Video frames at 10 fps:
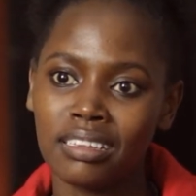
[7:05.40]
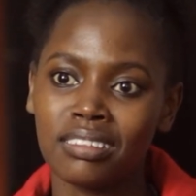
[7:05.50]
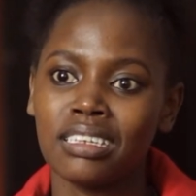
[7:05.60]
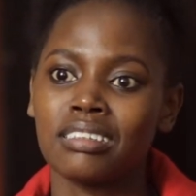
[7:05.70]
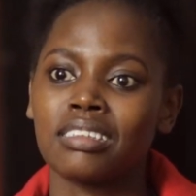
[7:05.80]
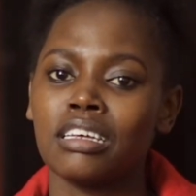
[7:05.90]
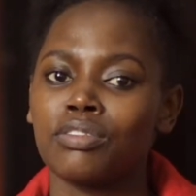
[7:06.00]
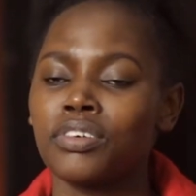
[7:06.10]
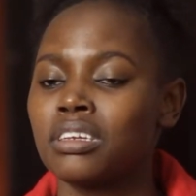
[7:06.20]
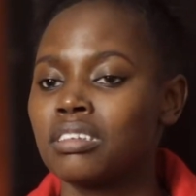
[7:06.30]
It's
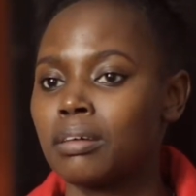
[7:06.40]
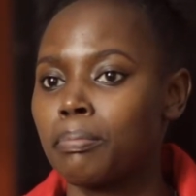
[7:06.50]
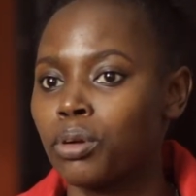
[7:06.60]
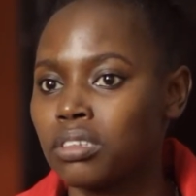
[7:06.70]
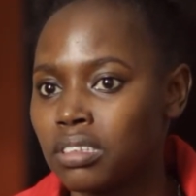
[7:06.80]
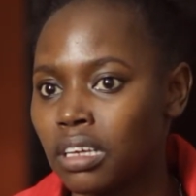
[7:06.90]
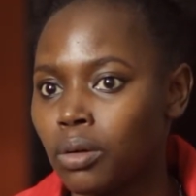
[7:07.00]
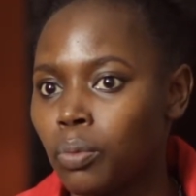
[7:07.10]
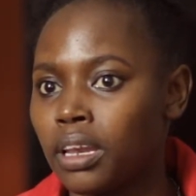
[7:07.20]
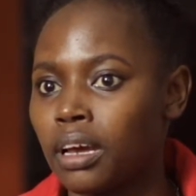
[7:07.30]
very
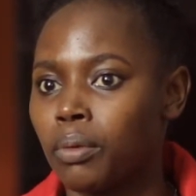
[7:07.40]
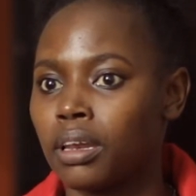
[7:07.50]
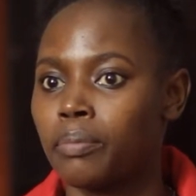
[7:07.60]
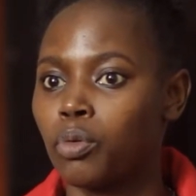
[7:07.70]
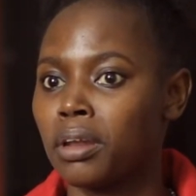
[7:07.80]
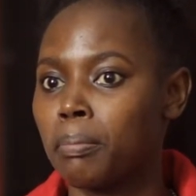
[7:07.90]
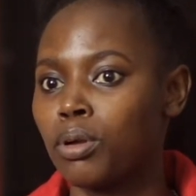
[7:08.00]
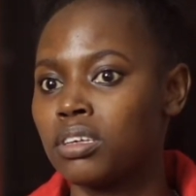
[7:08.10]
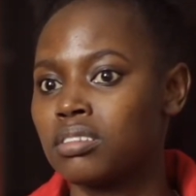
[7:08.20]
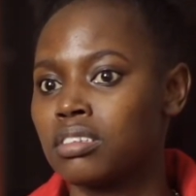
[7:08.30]
disappointing when a
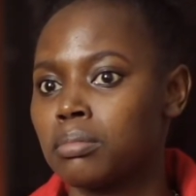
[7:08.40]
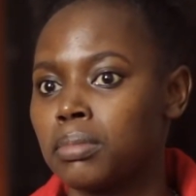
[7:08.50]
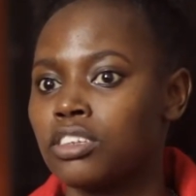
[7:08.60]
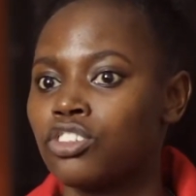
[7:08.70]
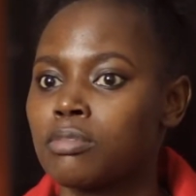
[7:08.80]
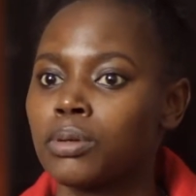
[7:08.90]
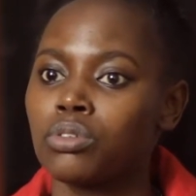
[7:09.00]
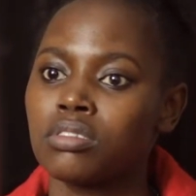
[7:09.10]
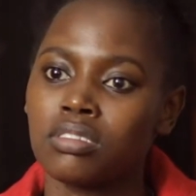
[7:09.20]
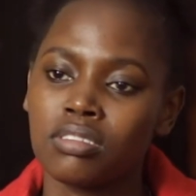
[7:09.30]
policy is made just
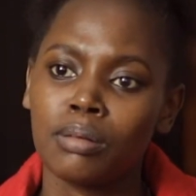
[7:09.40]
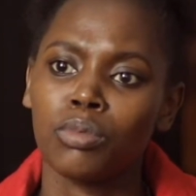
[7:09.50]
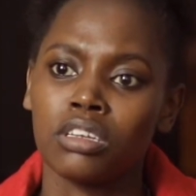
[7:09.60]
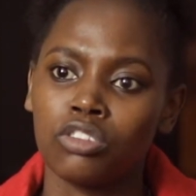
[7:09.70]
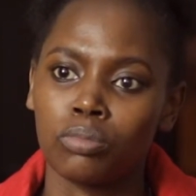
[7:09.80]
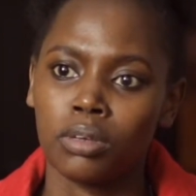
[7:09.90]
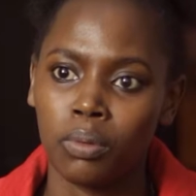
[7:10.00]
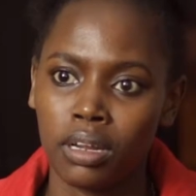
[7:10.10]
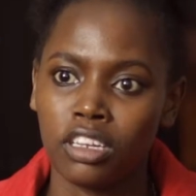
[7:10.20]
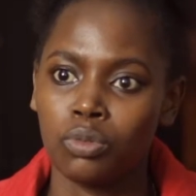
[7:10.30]
because someone needs to be
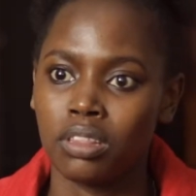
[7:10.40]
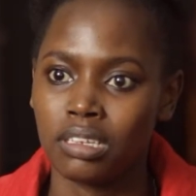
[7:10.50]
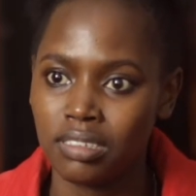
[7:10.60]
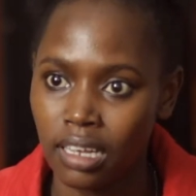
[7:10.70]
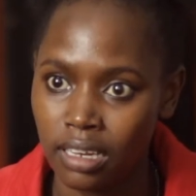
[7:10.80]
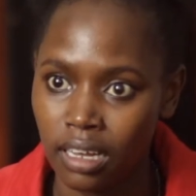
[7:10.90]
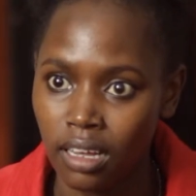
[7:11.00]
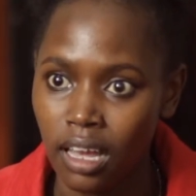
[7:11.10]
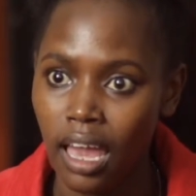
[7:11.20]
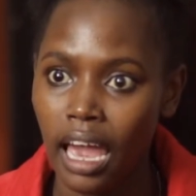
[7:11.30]
awarded with a tender
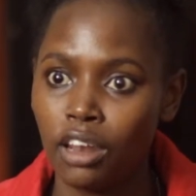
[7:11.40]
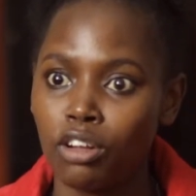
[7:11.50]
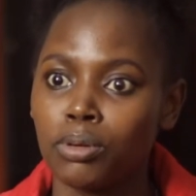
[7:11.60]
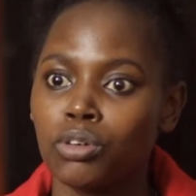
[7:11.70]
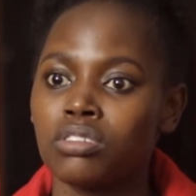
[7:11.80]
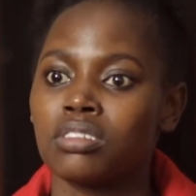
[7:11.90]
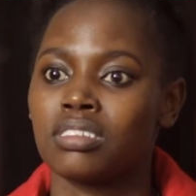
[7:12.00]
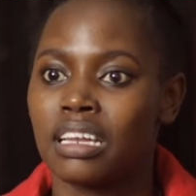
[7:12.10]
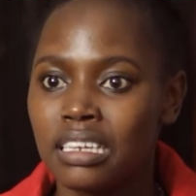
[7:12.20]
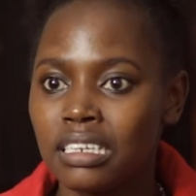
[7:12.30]
and not because it
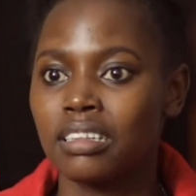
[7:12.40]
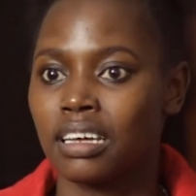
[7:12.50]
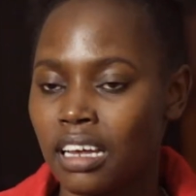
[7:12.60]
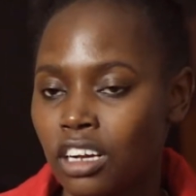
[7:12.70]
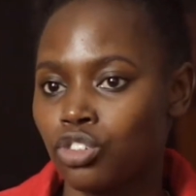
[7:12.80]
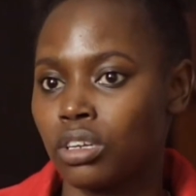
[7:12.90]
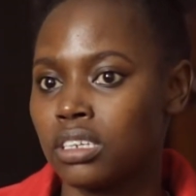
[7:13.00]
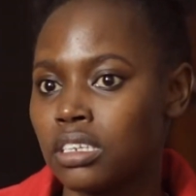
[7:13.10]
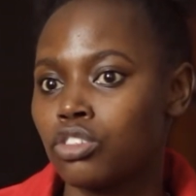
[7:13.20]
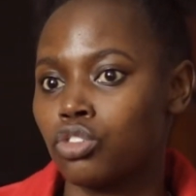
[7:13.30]
is a need that actually
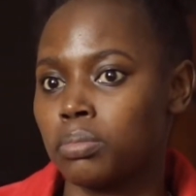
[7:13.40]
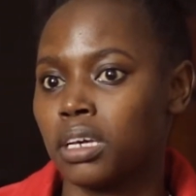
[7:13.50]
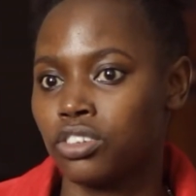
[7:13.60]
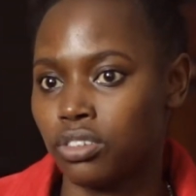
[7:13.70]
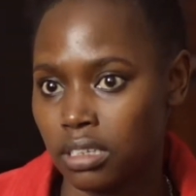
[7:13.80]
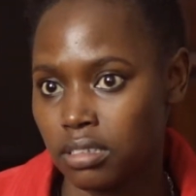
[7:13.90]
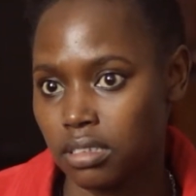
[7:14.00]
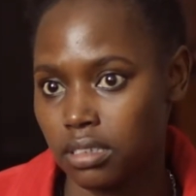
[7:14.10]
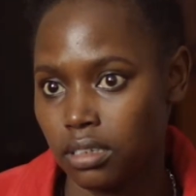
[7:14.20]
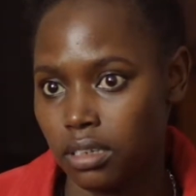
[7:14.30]
needs to be
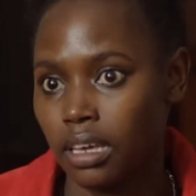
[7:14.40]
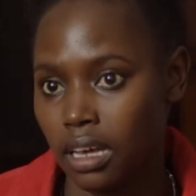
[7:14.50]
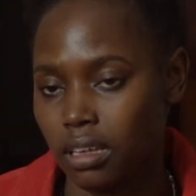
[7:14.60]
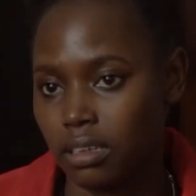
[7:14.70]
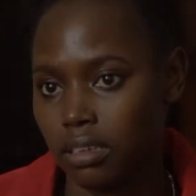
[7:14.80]
addressed. Yeah.